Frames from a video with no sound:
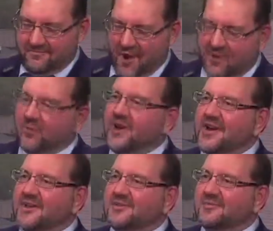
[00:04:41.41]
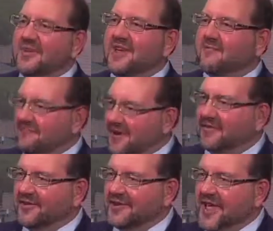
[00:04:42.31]
our readings be
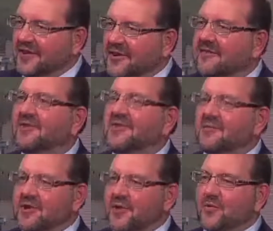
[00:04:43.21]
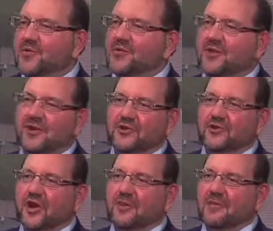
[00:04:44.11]
roughly that level, then we know we're doing a good
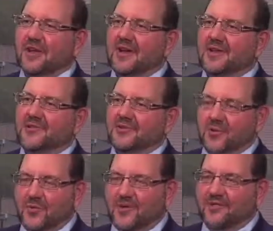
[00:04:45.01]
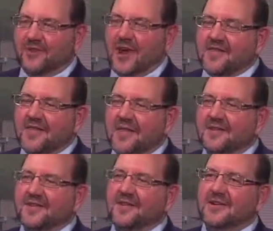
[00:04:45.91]
job. So we've got
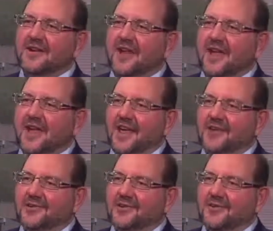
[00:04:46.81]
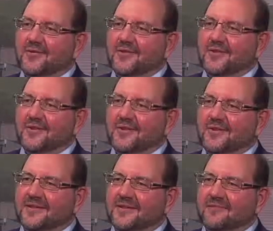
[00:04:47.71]
that done. And so
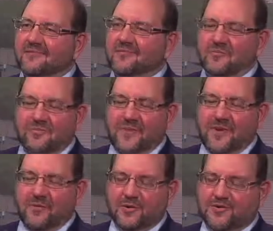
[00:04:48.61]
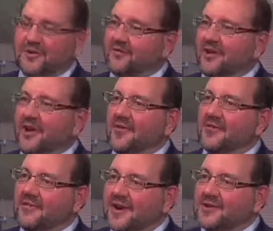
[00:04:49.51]
there were several health
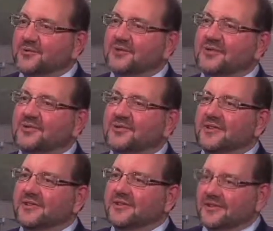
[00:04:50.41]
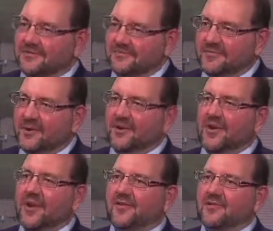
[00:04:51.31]
advisories that the
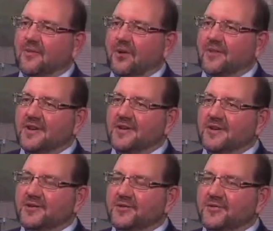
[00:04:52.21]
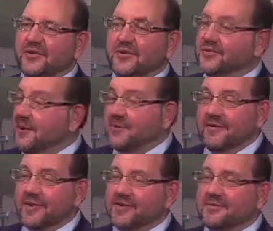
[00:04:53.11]
local health department had issued. The number
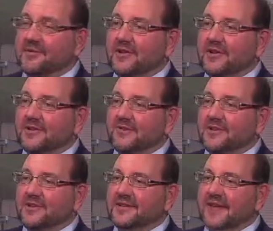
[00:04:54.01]
of those have been lifted.